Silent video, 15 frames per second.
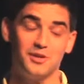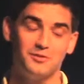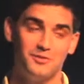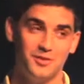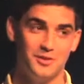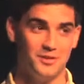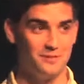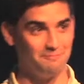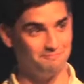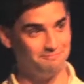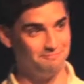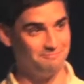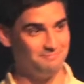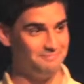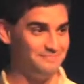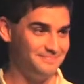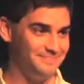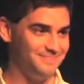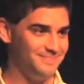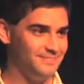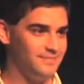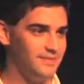good food.
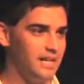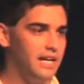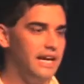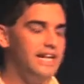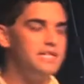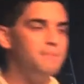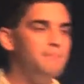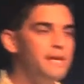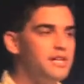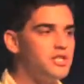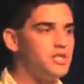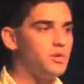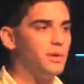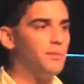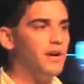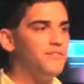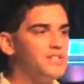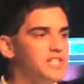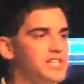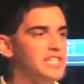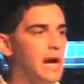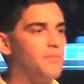It's ministry. Whenever it
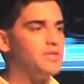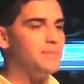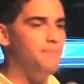says I was